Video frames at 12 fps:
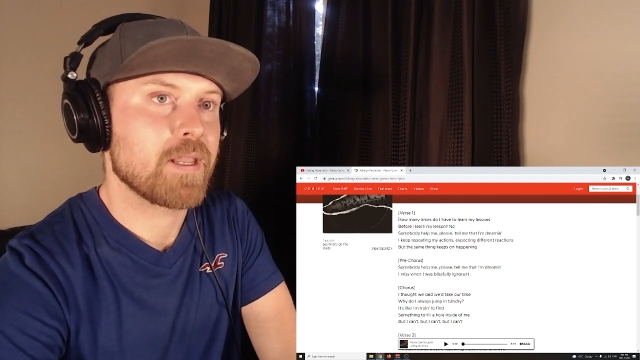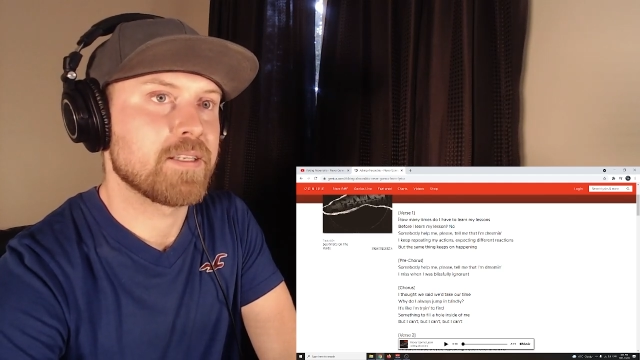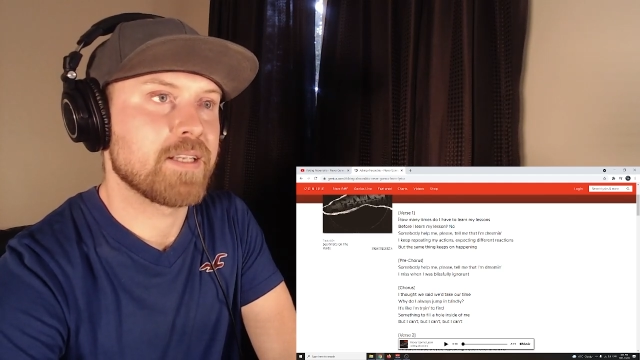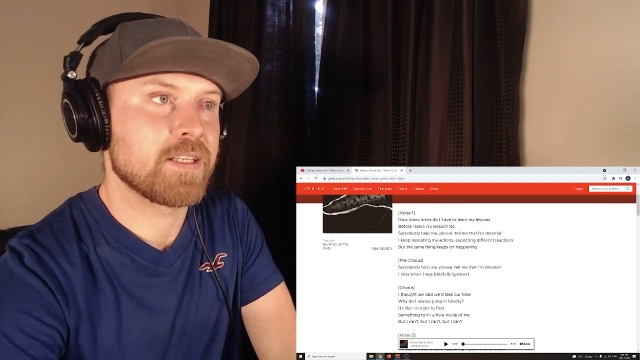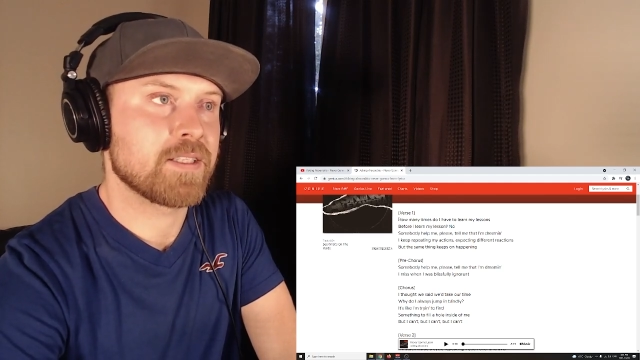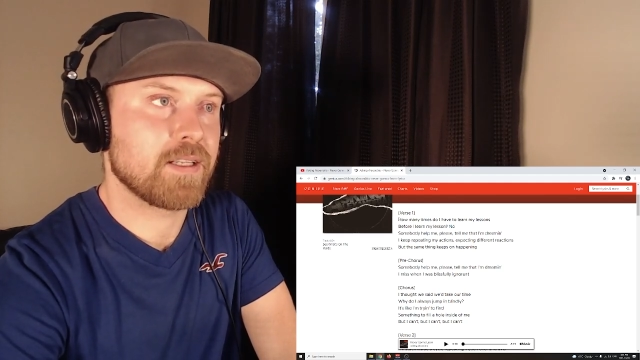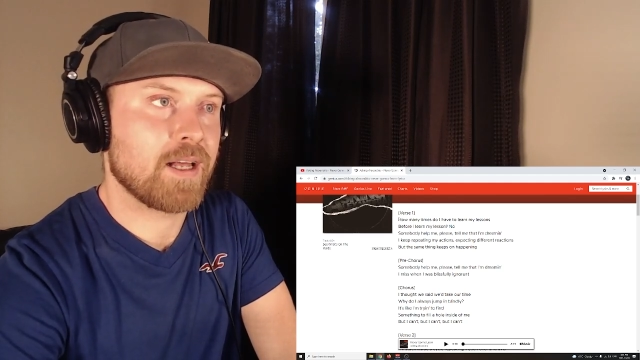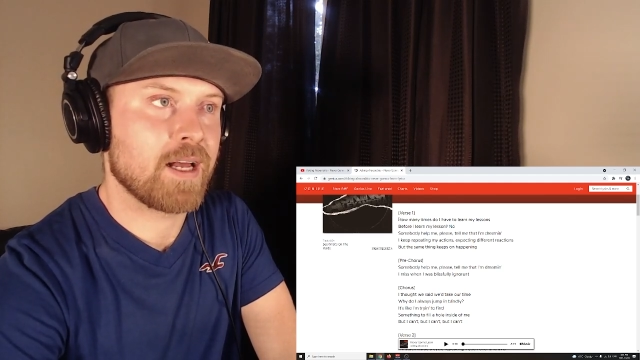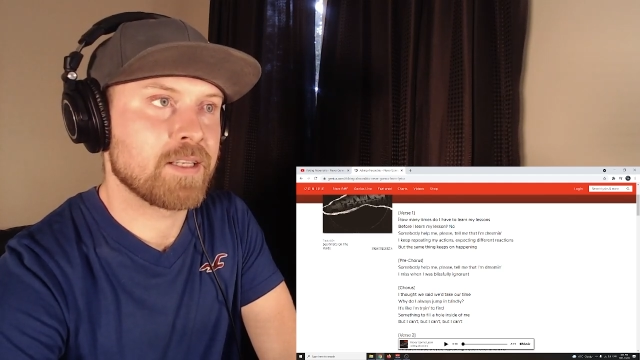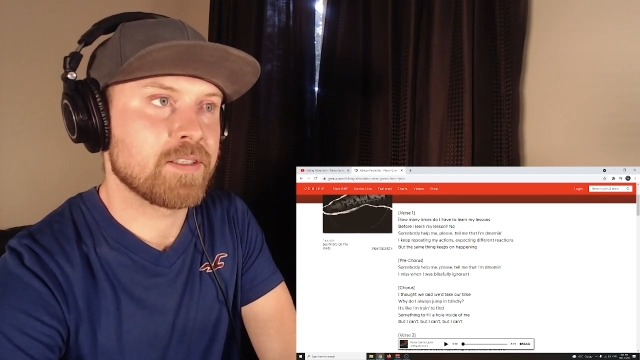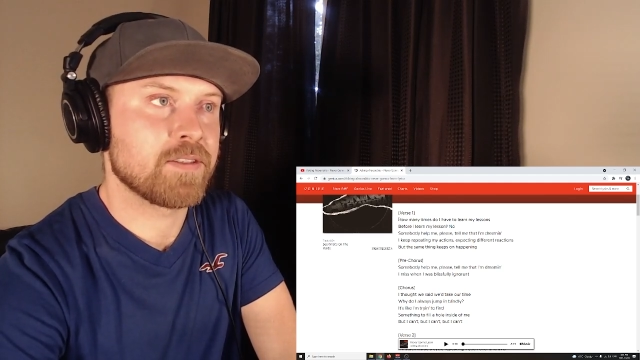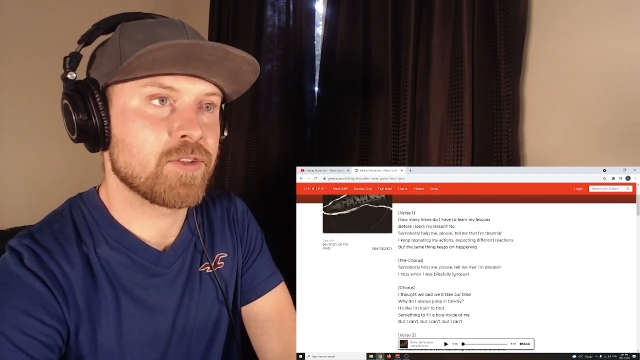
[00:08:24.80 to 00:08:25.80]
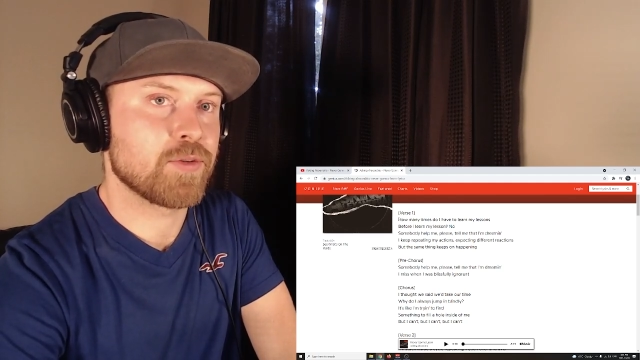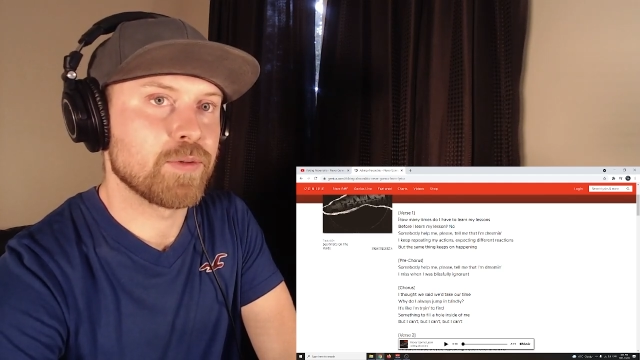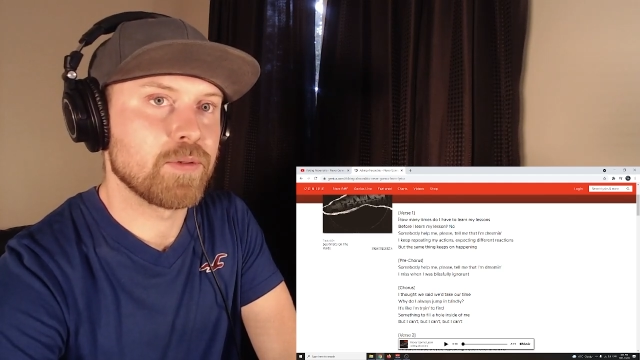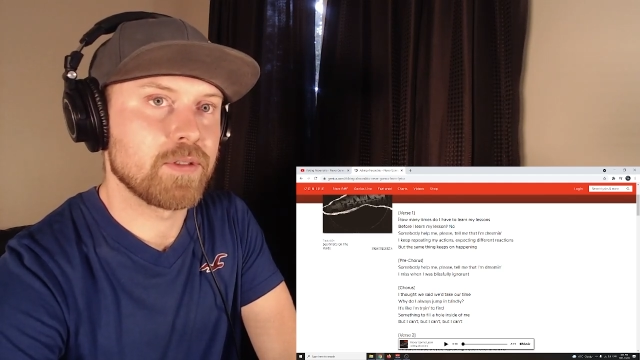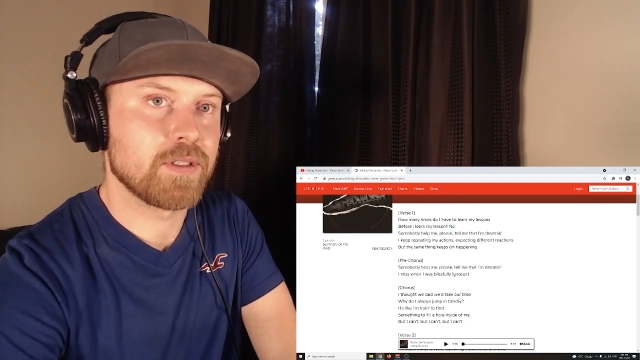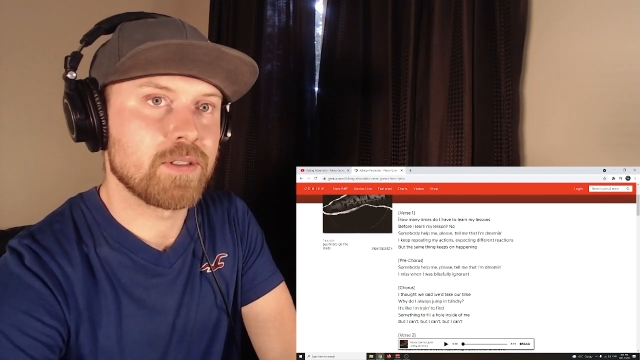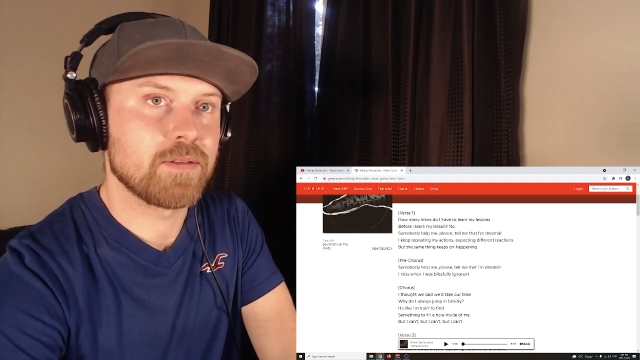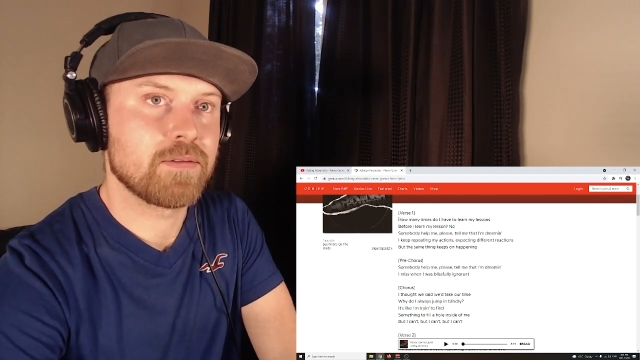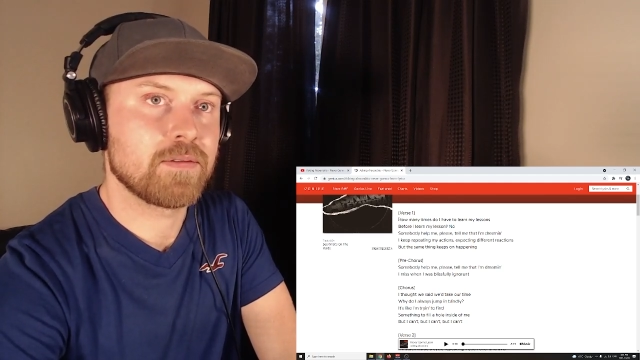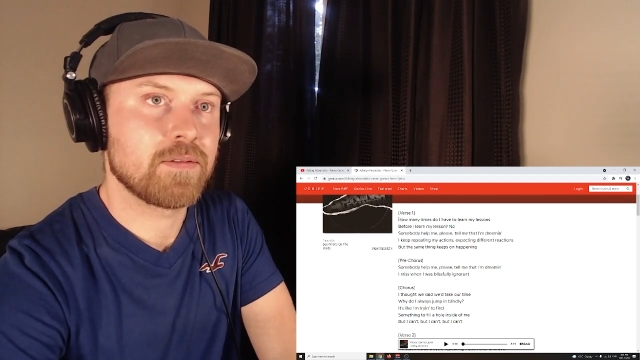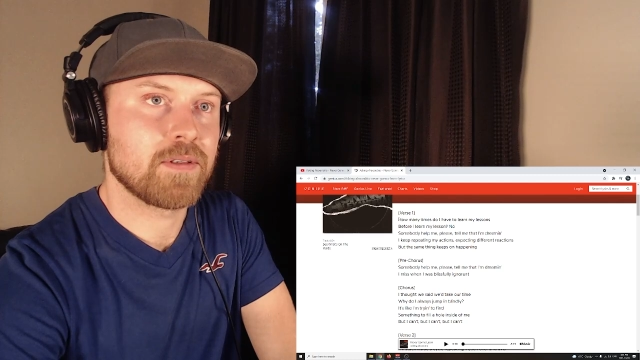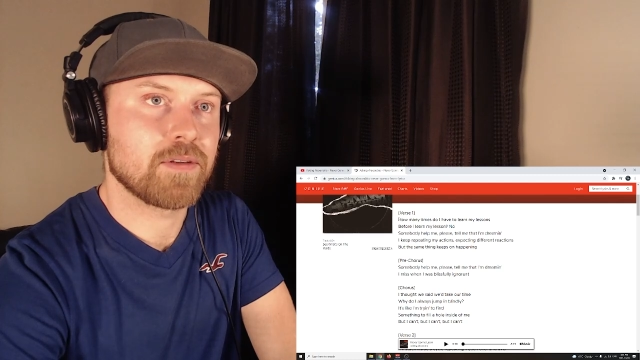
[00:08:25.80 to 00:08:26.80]
it takes a lot to truly,
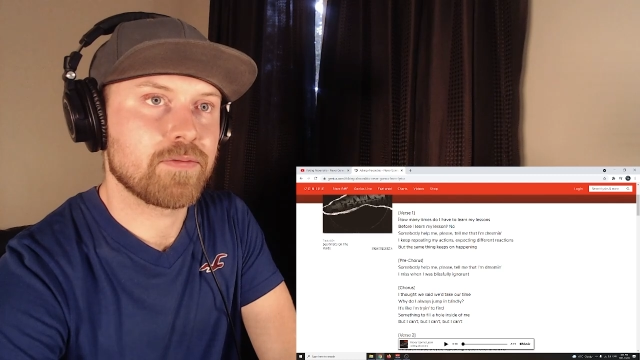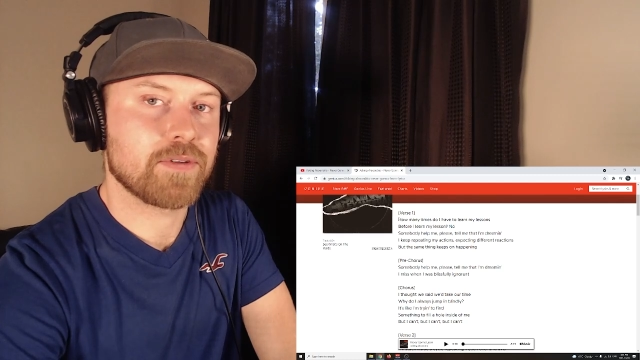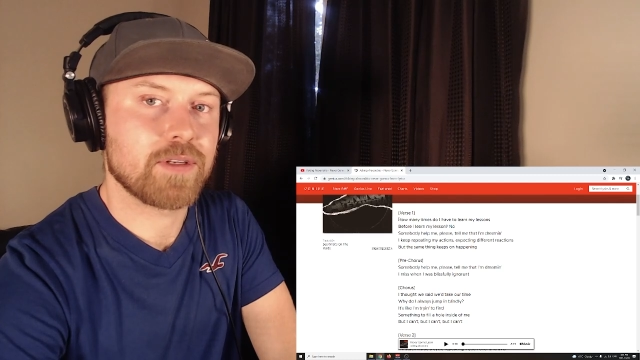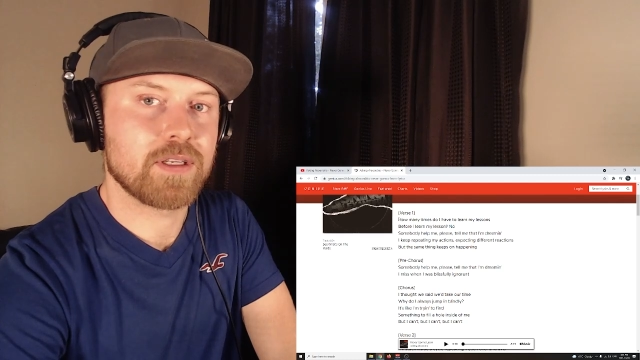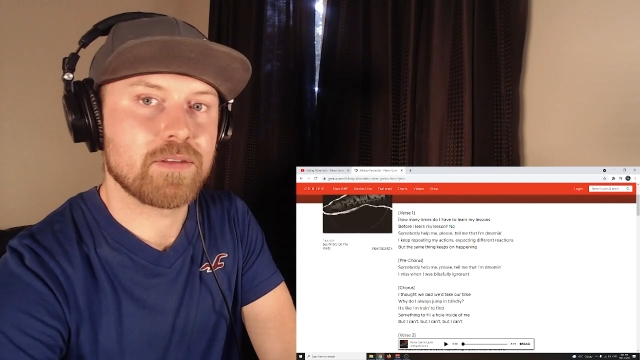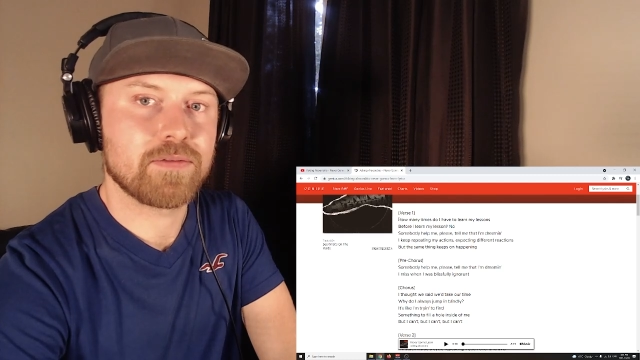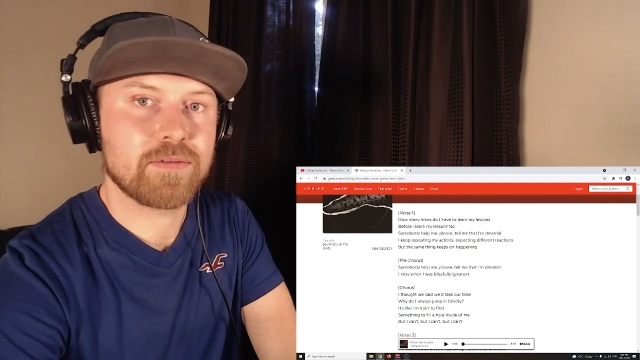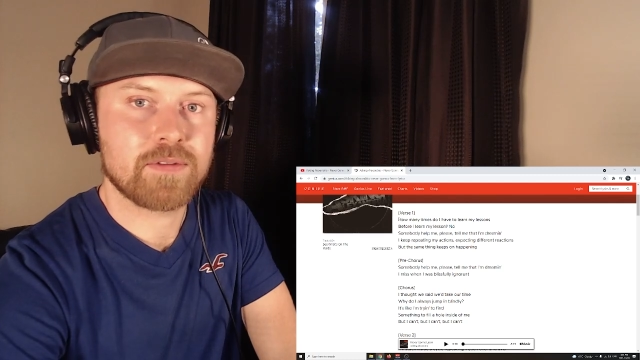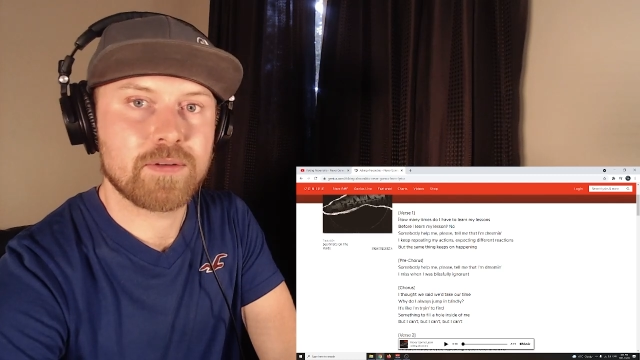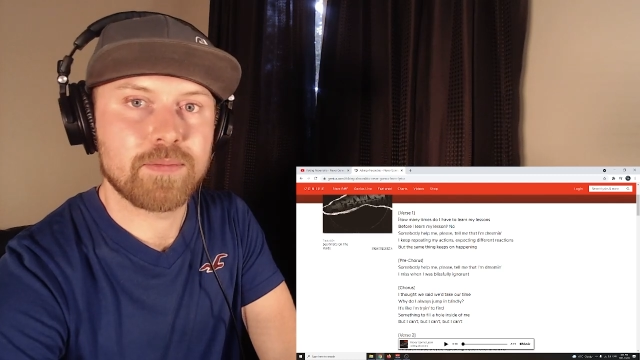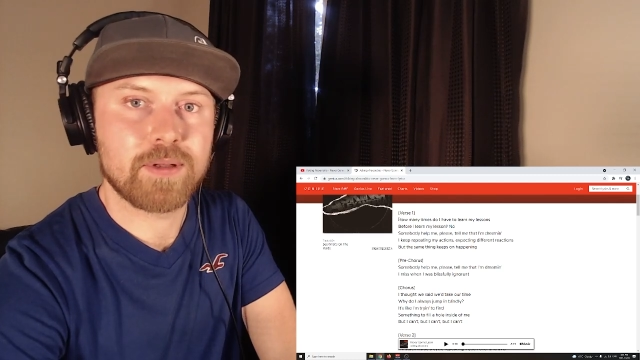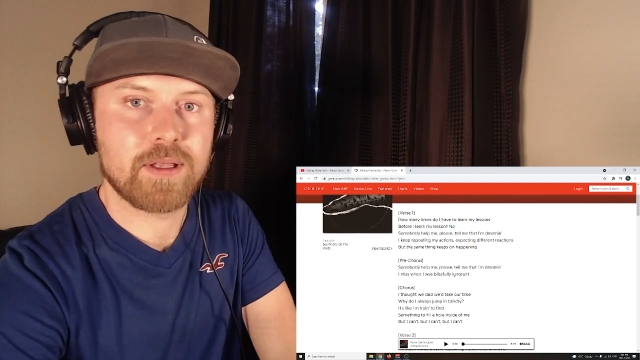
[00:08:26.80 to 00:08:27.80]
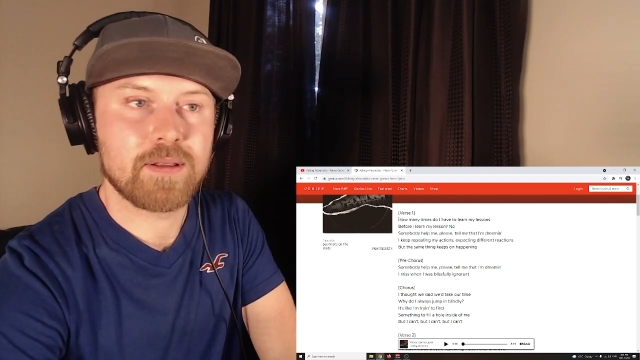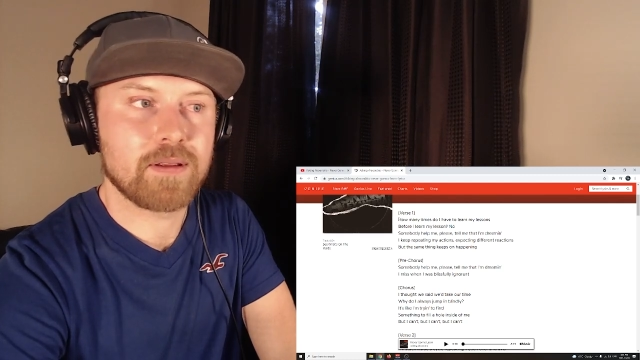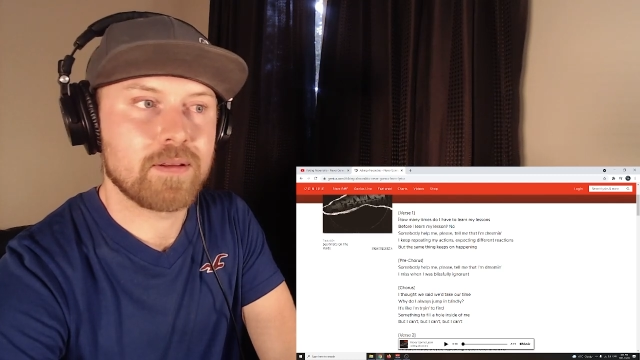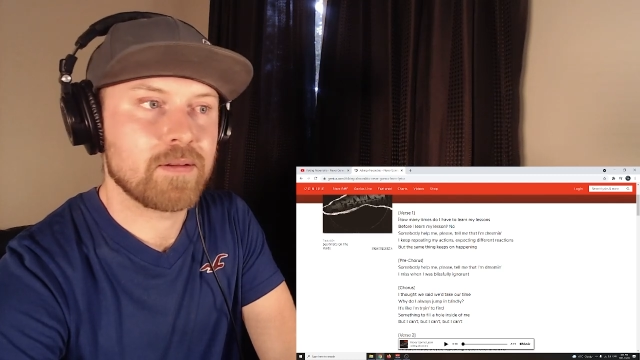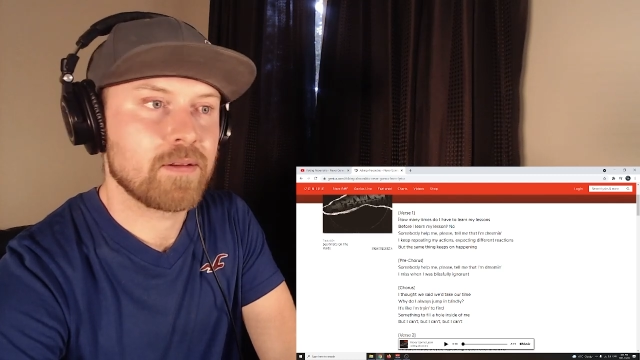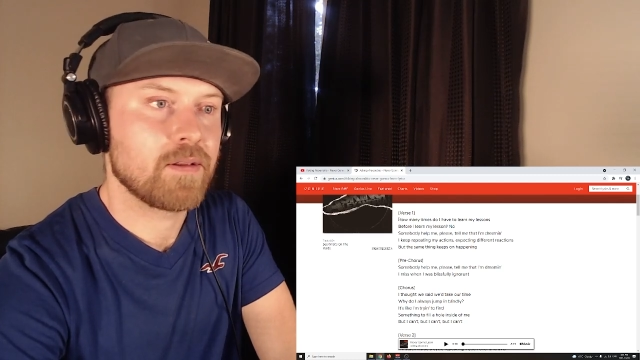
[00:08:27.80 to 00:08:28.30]
you know, forgive completely.